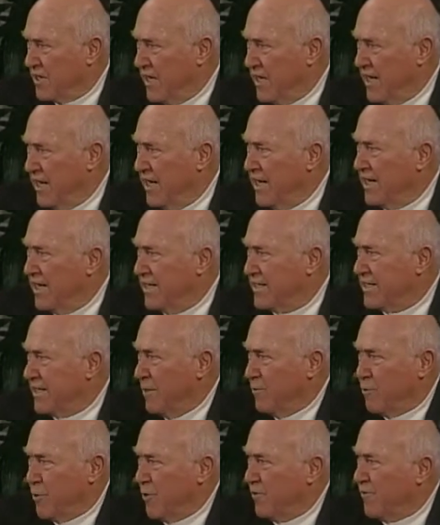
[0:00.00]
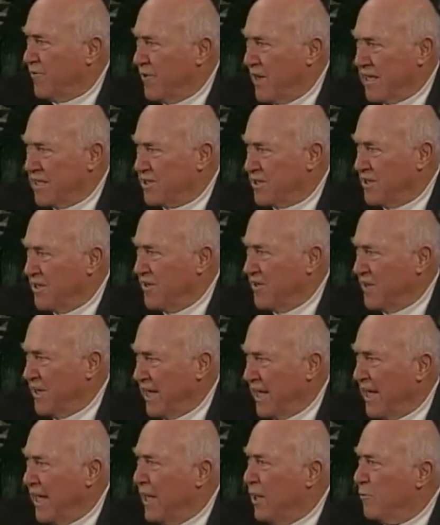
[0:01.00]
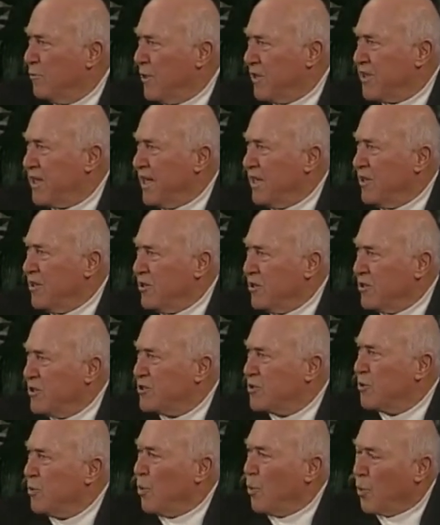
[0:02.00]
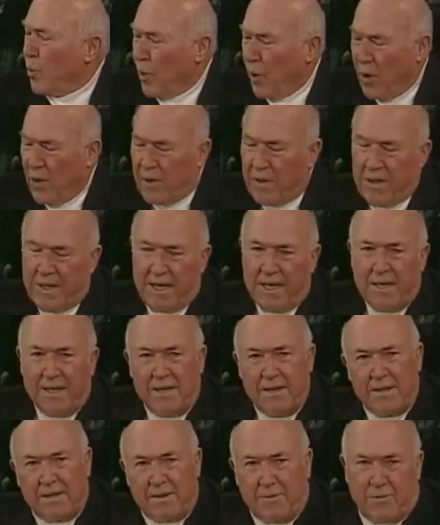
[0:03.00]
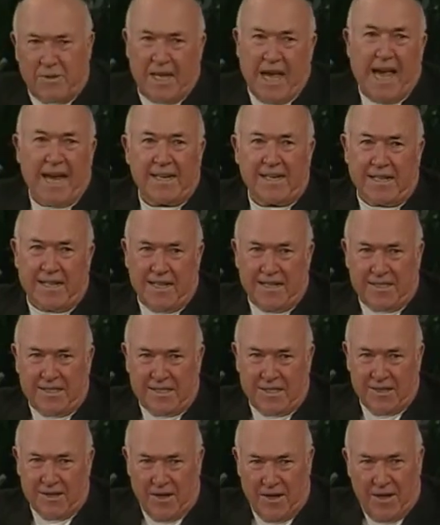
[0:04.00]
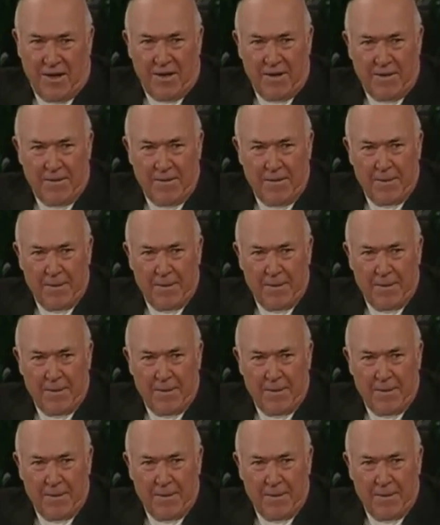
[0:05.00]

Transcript: Uh, it's a professional thing, but they use worldly tactics and all